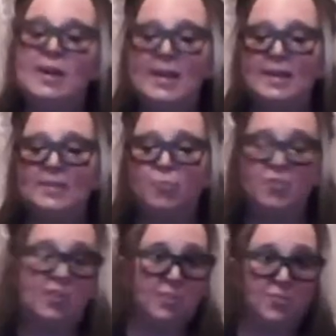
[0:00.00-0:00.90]
and
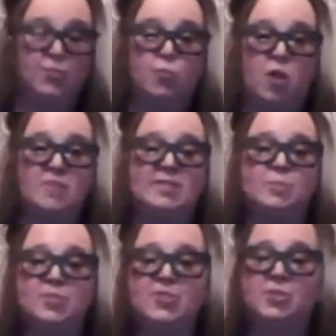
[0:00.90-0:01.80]
which I use the raw
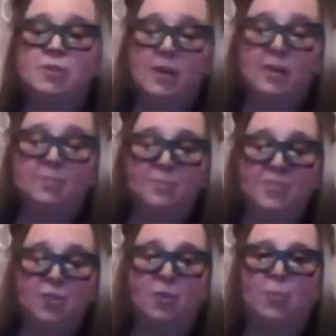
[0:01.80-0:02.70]
simple uh,
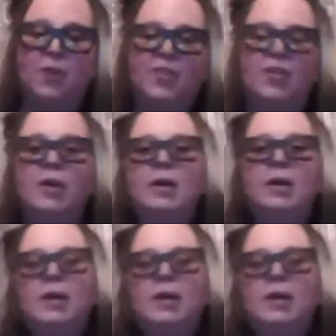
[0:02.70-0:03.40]
syrup with,